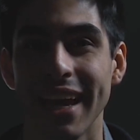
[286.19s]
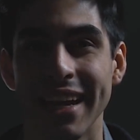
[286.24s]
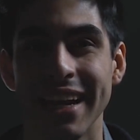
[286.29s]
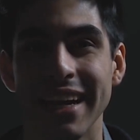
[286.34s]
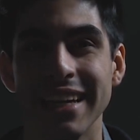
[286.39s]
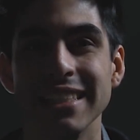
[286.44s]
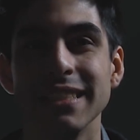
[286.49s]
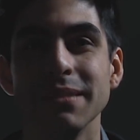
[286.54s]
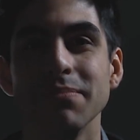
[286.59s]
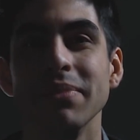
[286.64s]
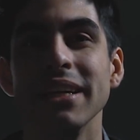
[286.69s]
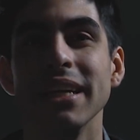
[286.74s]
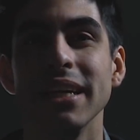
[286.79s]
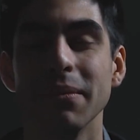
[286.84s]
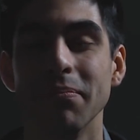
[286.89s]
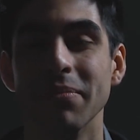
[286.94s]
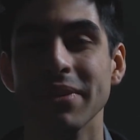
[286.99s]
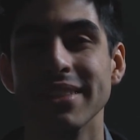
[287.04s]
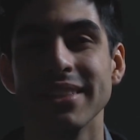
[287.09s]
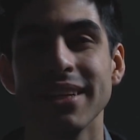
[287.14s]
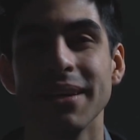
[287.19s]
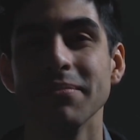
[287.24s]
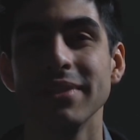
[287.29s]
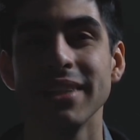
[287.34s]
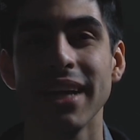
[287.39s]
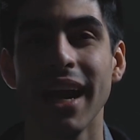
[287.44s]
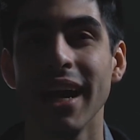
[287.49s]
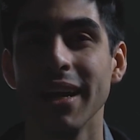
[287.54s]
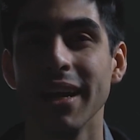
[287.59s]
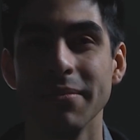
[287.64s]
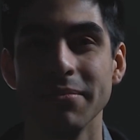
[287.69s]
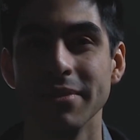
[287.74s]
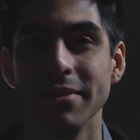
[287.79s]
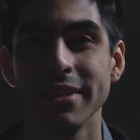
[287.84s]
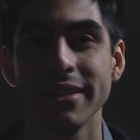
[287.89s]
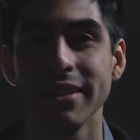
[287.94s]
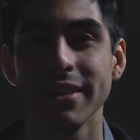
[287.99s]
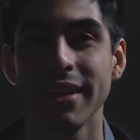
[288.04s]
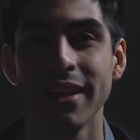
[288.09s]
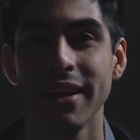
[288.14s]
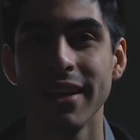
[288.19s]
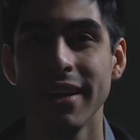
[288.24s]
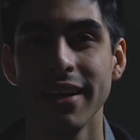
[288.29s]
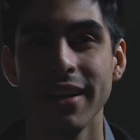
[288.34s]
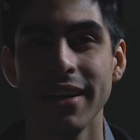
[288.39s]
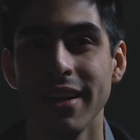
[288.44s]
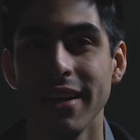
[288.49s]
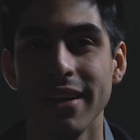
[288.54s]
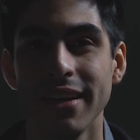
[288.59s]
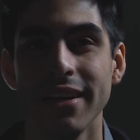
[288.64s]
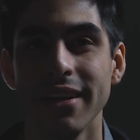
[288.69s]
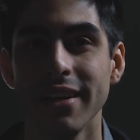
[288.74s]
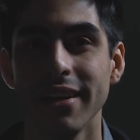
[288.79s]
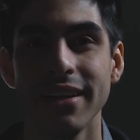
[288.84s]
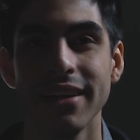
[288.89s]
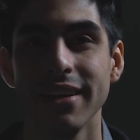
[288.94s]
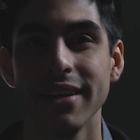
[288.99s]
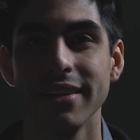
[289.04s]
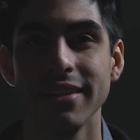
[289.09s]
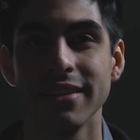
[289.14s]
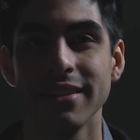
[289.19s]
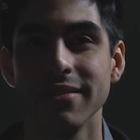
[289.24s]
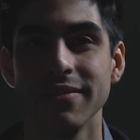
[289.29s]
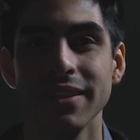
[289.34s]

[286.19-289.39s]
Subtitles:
and I speak, but sometimes it just